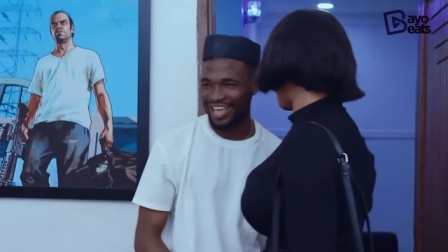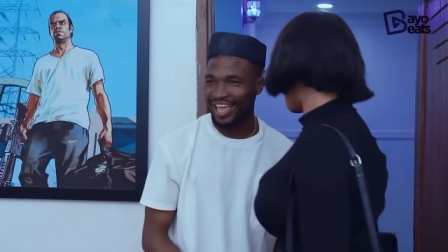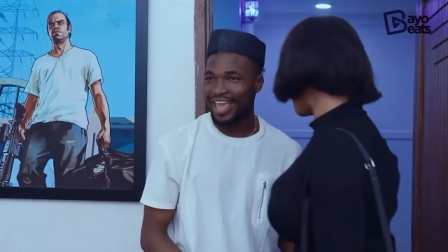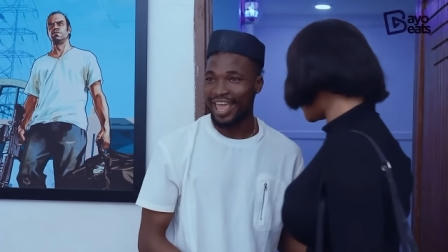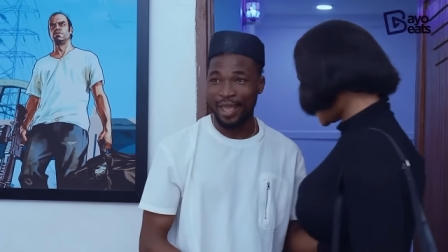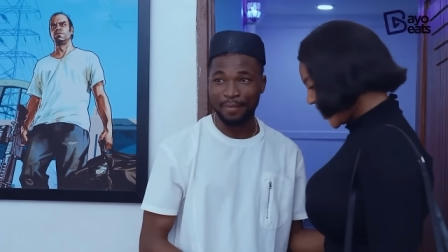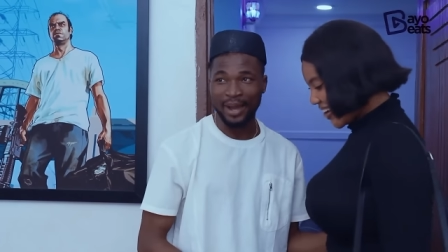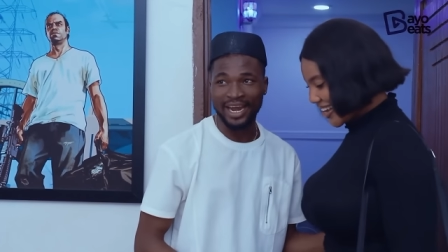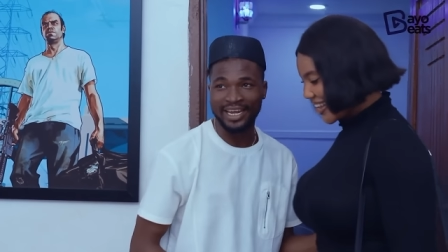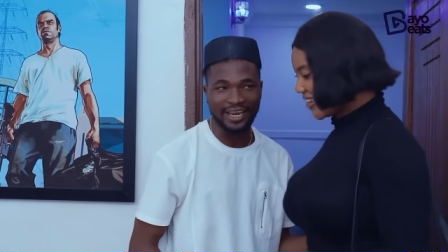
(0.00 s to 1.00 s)
god, I'm sure.
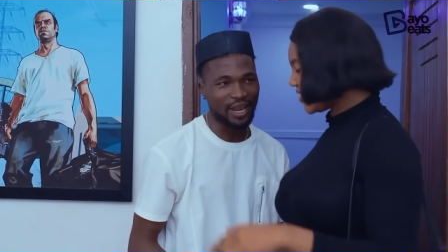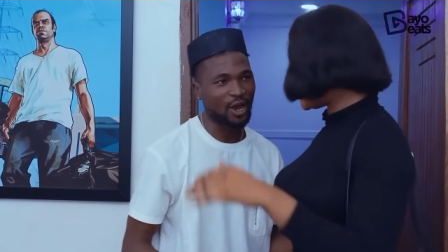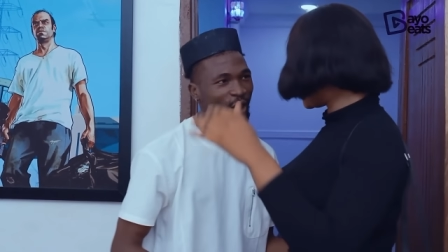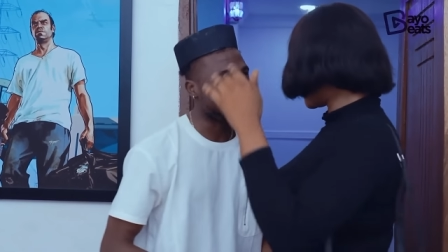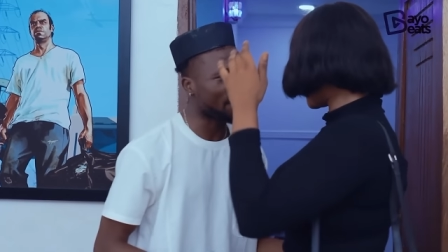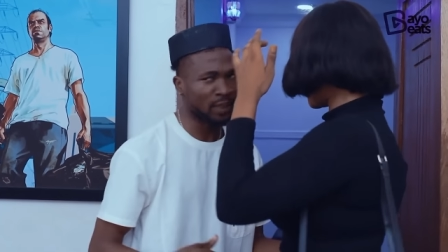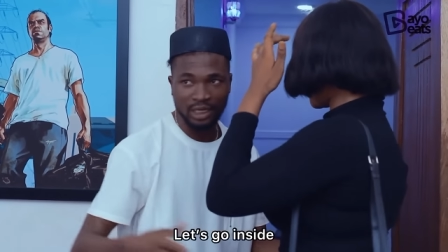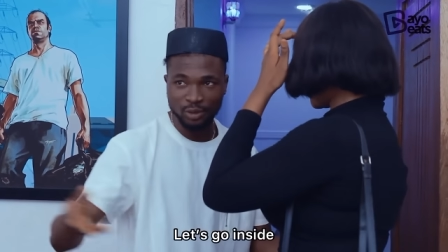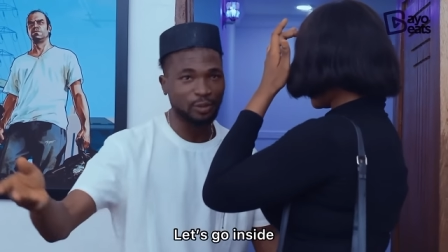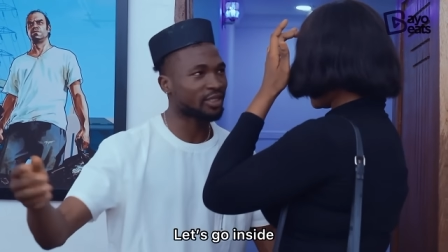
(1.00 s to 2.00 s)
Yeah, Annie, um, um,
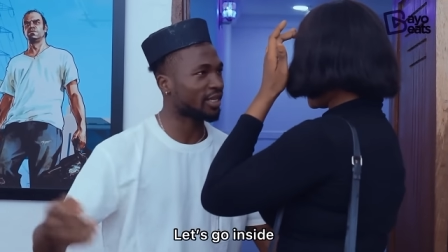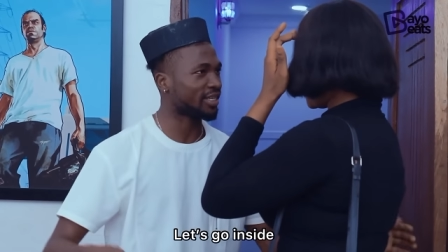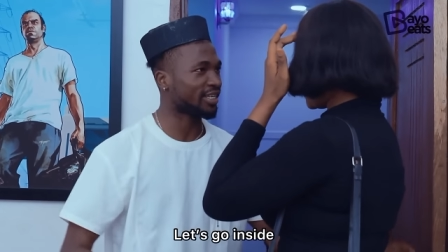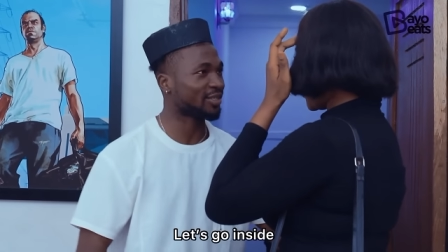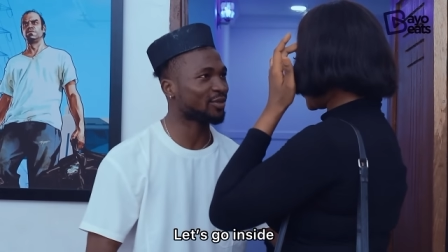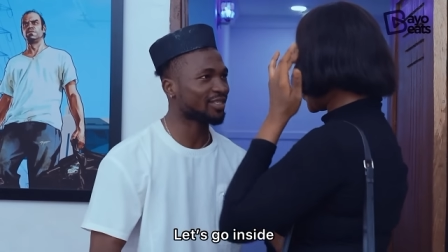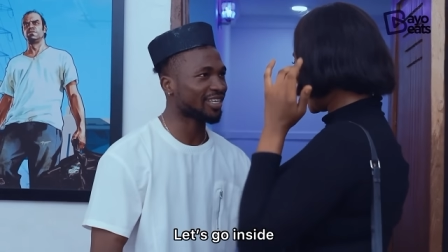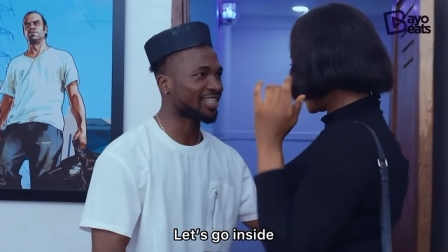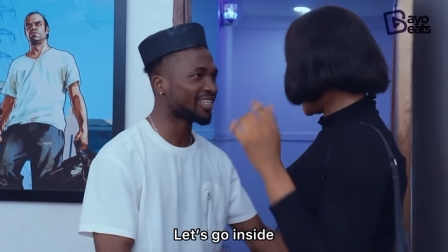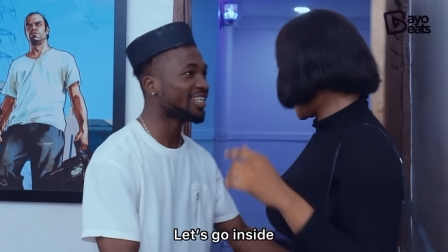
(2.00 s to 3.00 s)
let's go inside. Let's
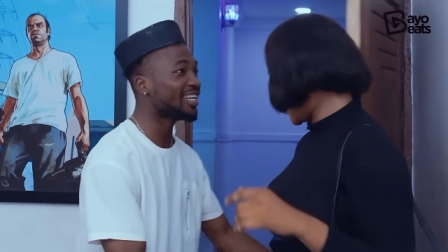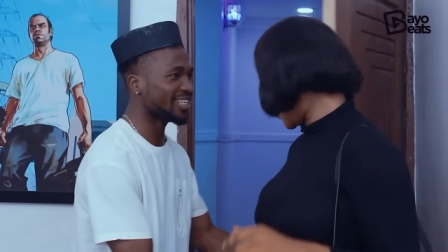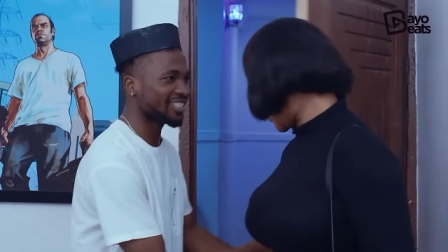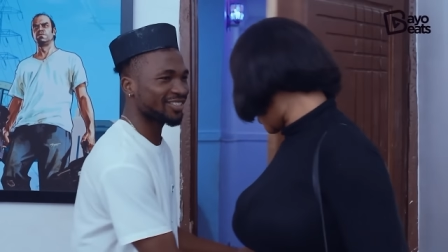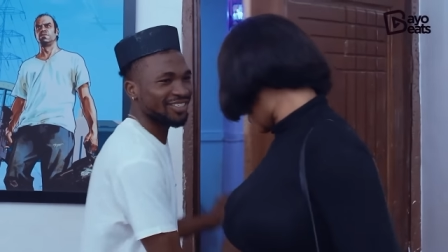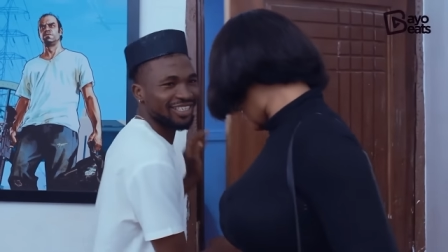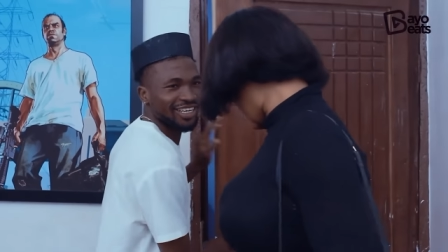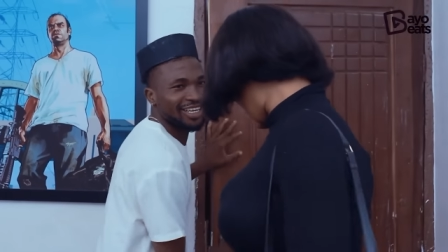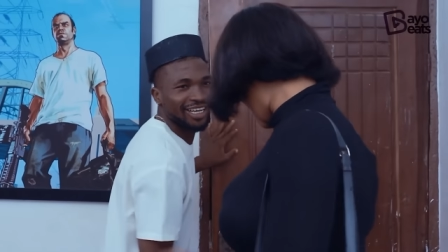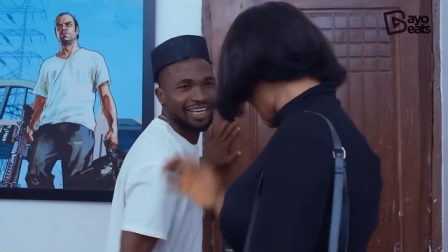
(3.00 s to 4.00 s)
okay. go inside. Okay, let's go inside.
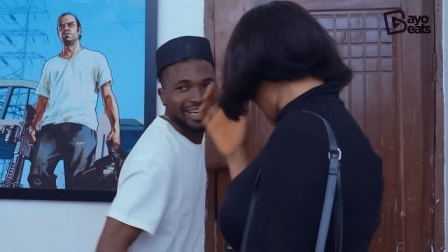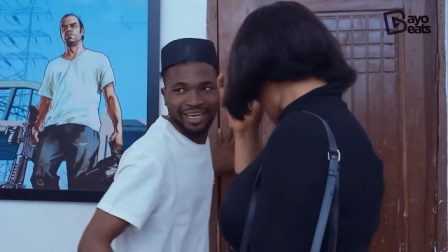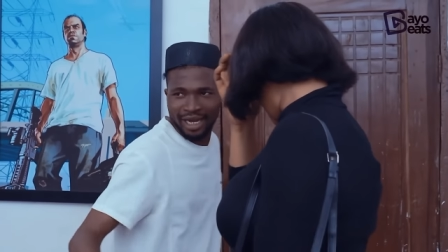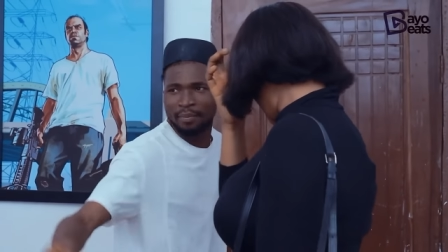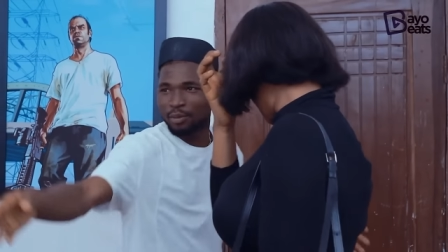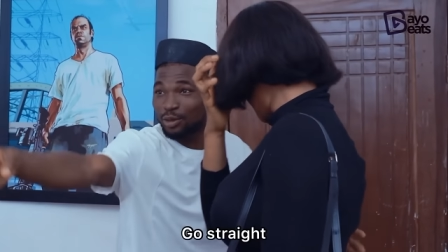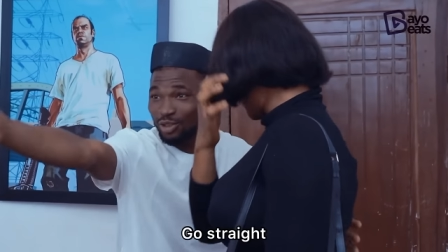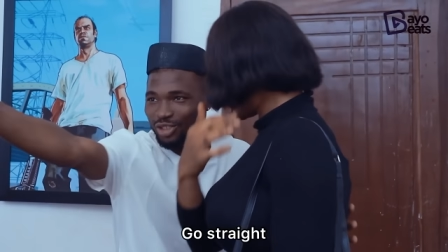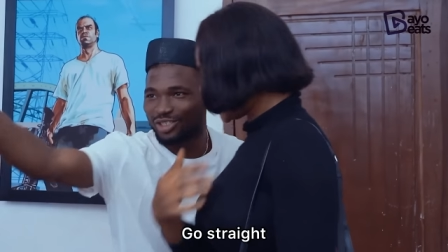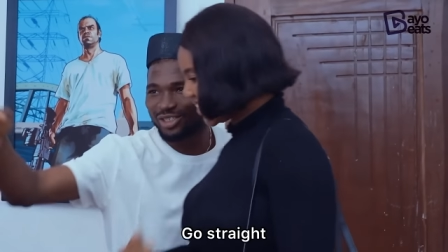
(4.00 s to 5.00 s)
Uh, go
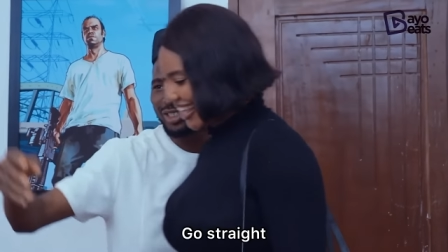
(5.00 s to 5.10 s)
straight, go